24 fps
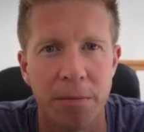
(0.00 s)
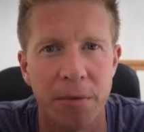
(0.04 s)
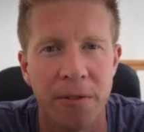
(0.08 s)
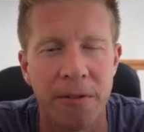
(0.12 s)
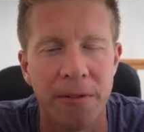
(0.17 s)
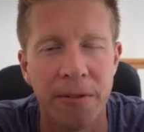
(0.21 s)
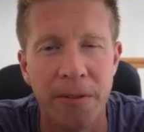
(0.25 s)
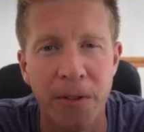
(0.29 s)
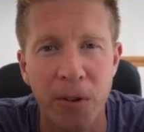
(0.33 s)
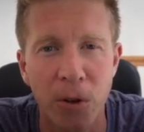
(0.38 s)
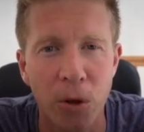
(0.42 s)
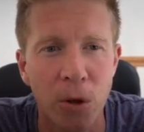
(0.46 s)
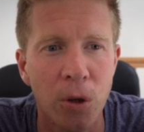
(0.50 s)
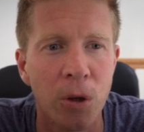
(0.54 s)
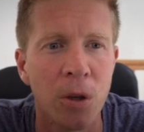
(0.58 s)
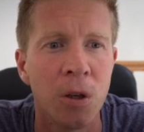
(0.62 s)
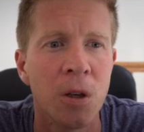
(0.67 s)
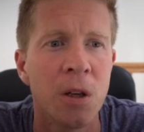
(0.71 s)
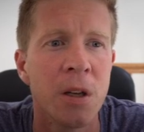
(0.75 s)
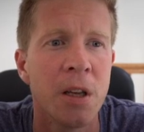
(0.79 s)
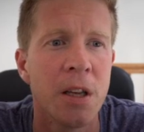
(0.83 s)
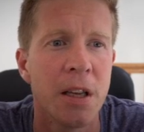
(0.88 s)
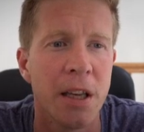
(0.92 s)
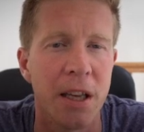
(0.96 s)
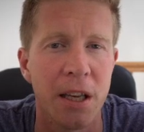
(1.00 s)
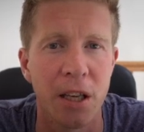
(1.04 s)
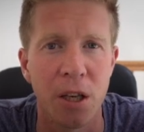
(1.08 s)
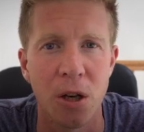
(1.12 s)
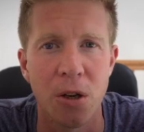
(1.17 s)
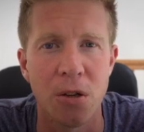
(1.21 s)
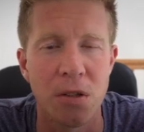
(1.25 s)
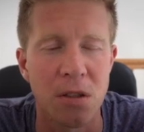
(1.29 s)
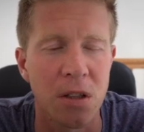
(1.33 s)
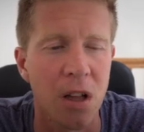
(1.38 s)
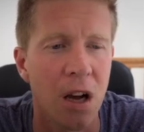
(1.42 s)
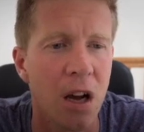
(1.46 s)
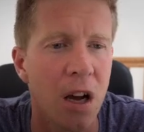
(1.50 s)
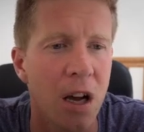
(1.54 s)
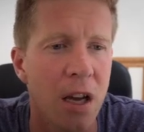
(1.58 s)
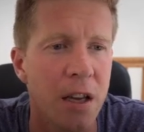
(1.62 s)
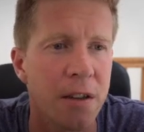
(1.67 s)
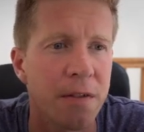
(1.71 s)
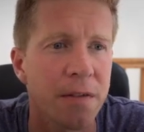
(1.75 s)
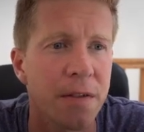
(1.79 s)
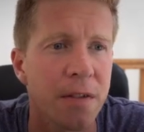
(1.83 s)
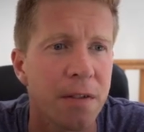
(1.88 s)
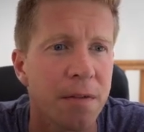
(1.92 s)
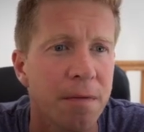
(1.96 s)
before it goes
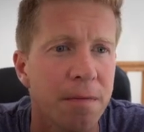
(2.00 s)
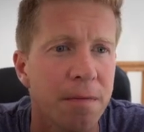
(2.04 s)
live.